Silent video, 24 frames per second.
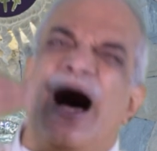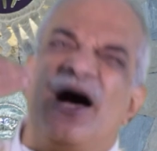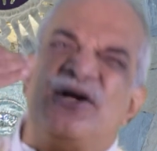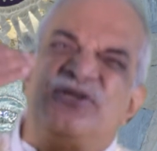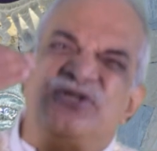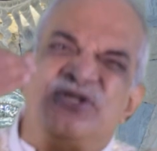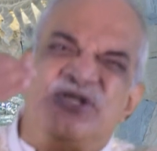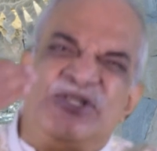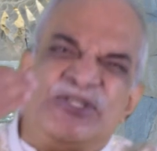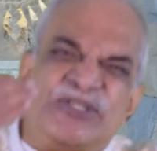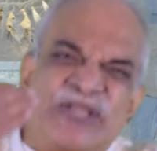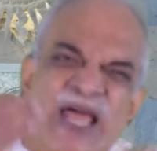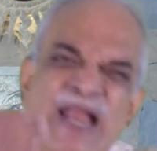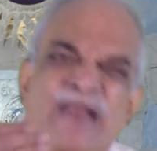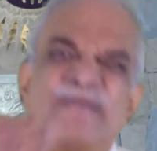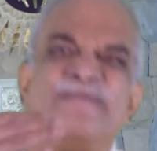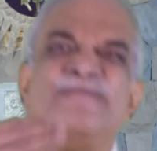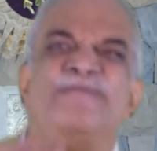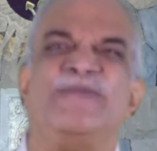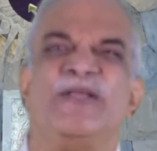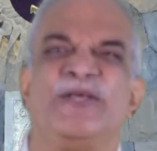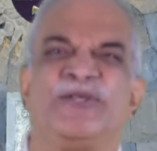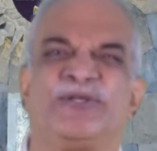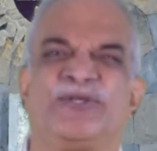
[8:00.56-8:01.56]
are
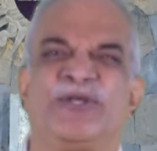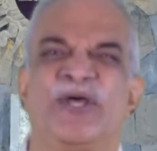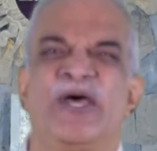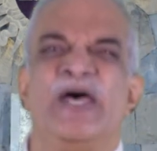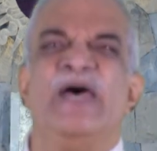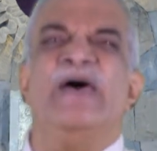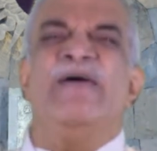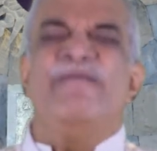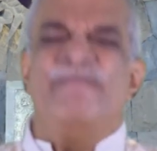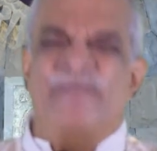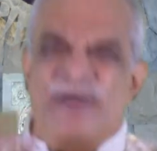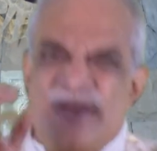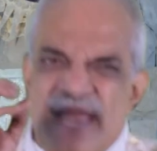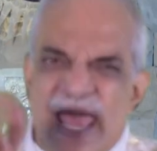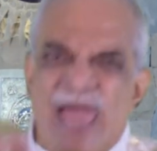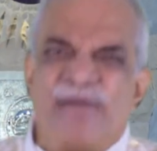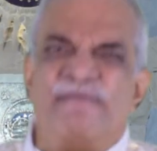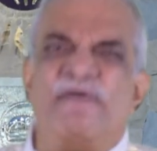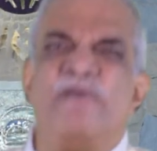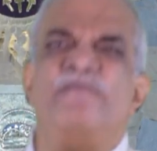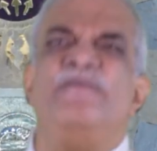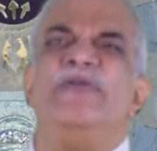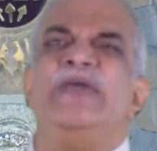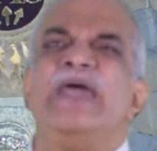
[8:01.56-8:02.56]
selfless,
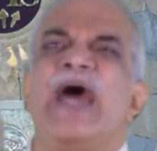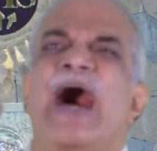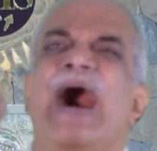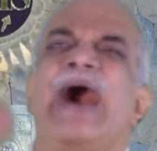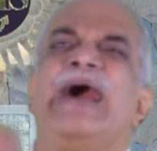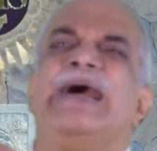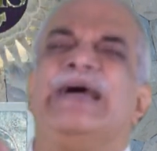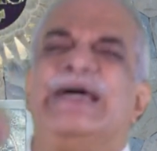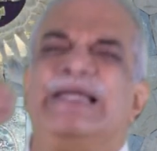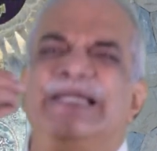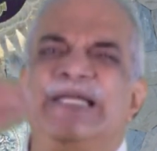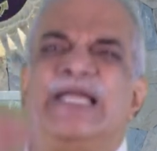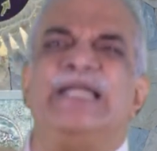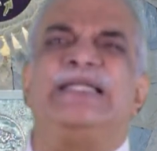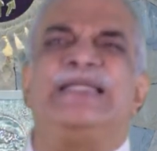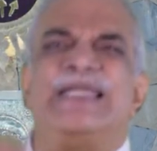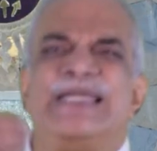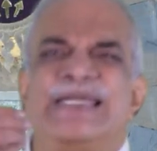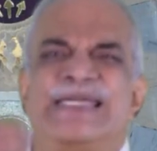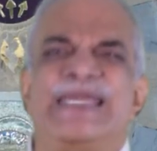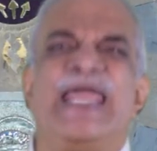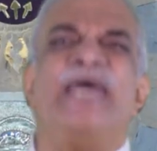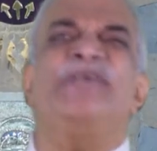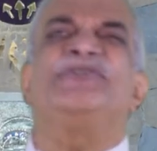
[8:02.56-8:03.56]
whenever we are a
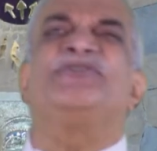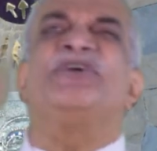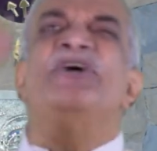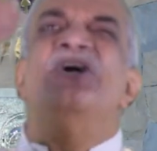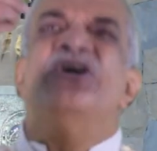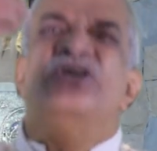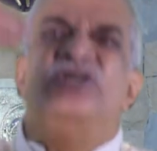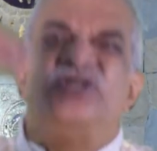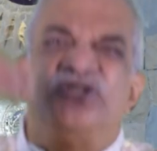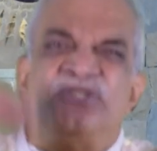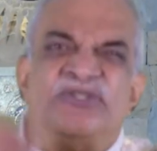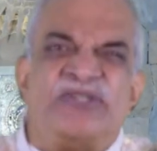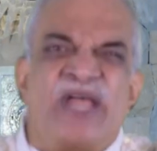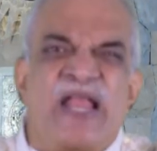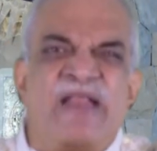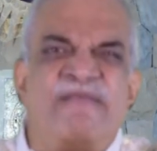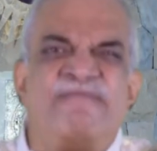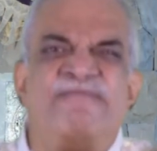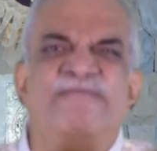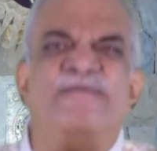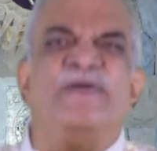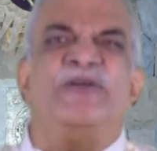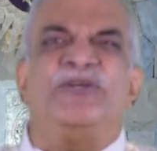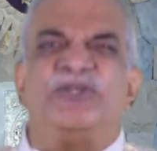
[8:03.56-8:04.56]
little less
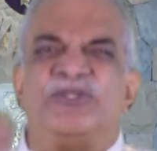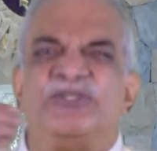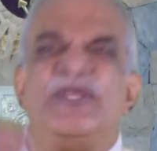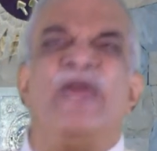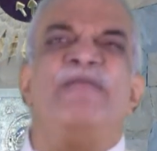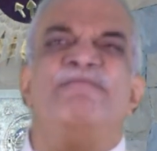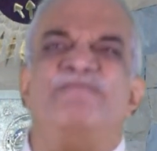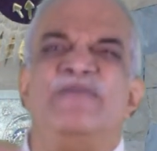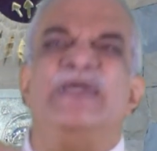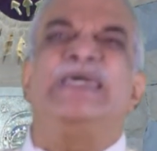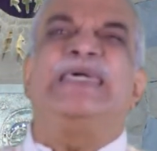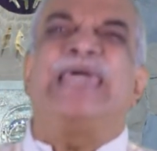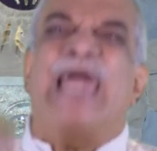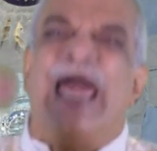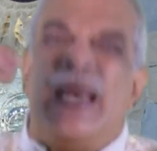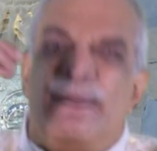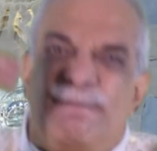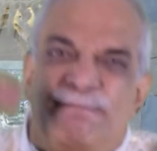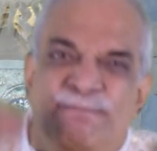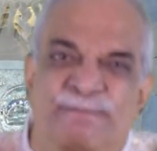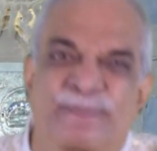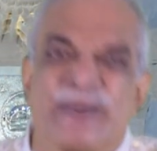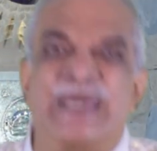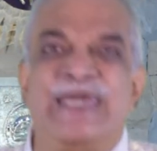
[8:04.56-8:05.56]
selfish than we
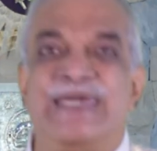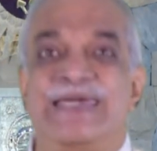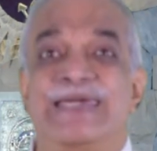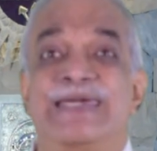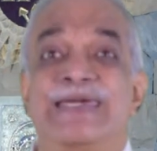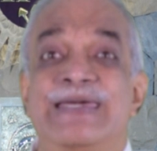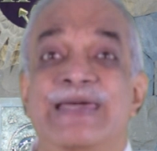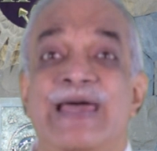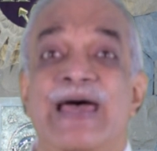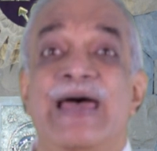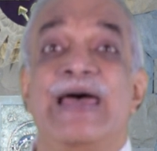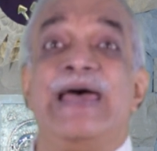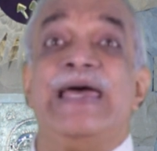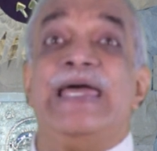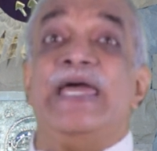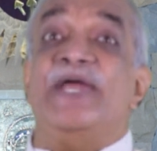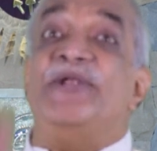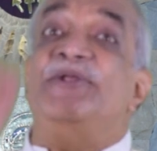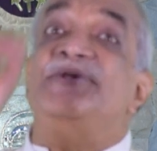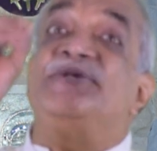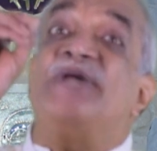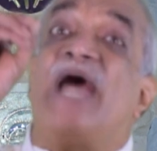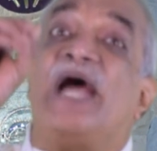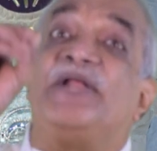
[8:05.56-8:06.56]
can be,
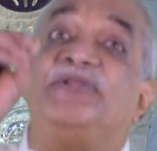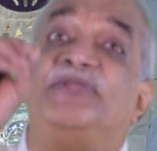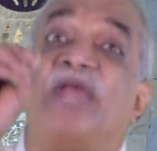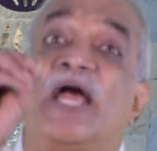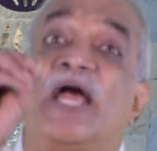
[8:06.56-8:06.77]
it is at